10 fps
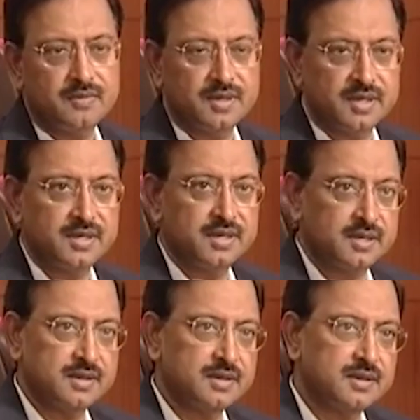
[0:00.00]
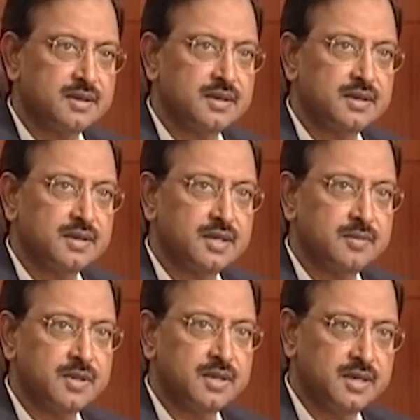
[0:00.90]
in fact, harks back to
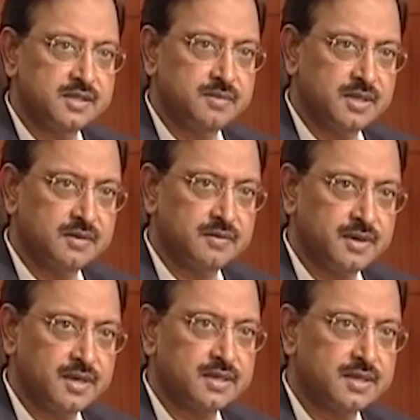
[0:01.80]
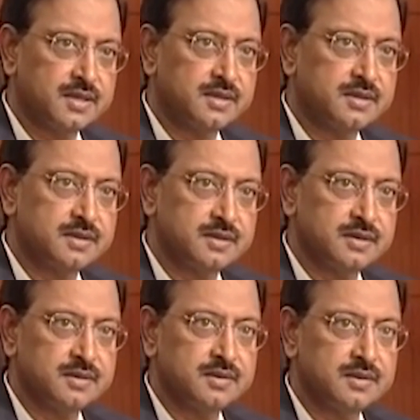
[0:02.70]
remember Ramalinga Raju and
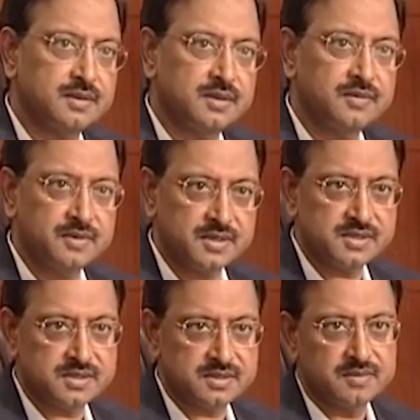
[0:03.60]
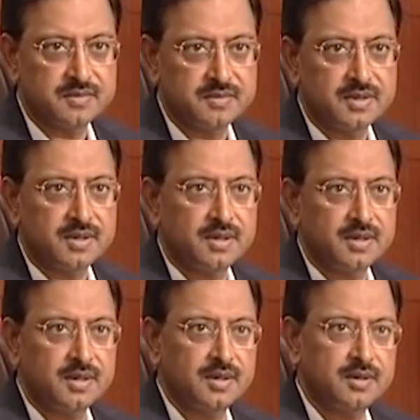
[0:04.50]
his letter bomb of
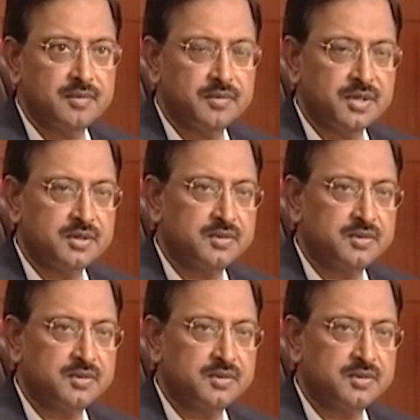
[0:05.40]
2009.